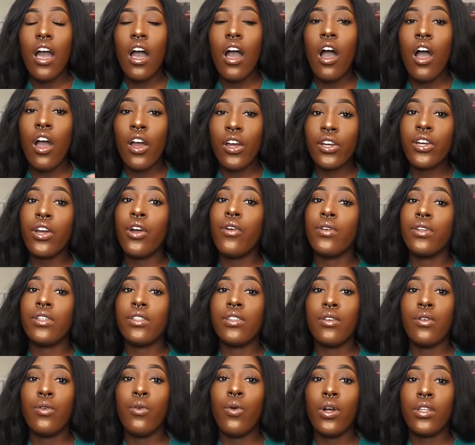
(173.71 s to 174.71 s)
are going
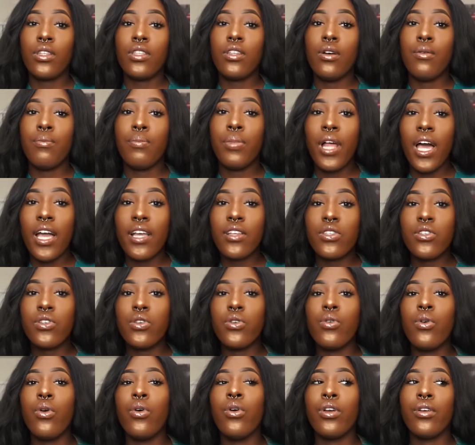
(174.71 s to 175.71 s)
to want to apply
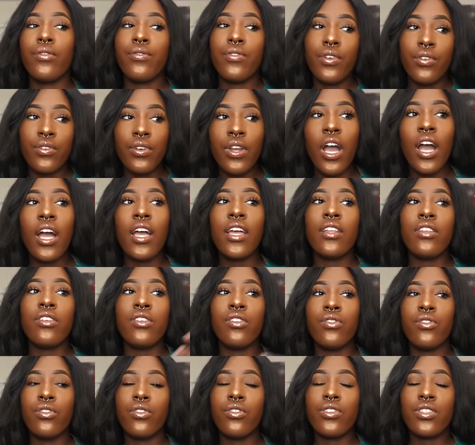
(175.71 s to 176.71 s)
to, or if you're not in
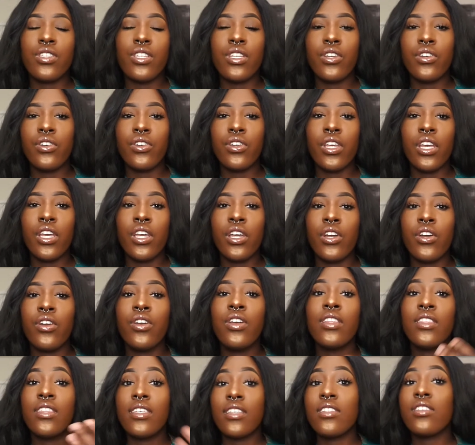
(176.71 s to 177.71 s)
your senior year,
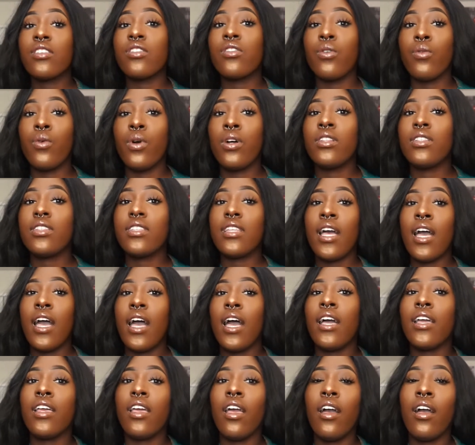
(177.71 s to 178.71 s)
these are the ones
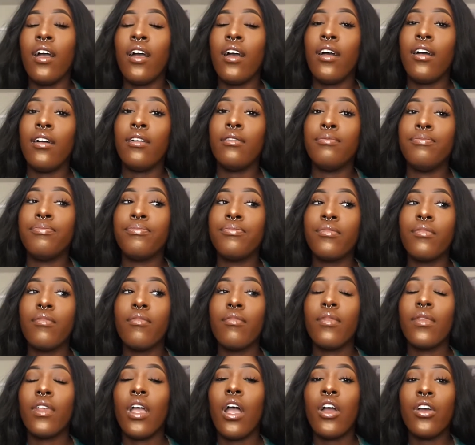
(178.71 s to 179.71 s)
that
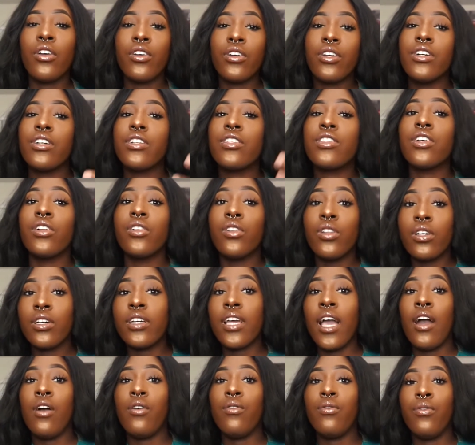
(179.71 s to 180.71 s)
are good to look
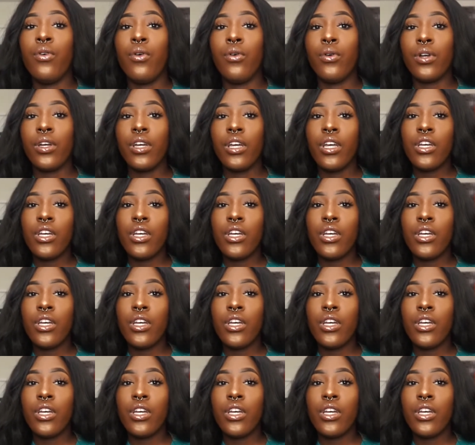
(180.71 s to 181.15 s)
out for.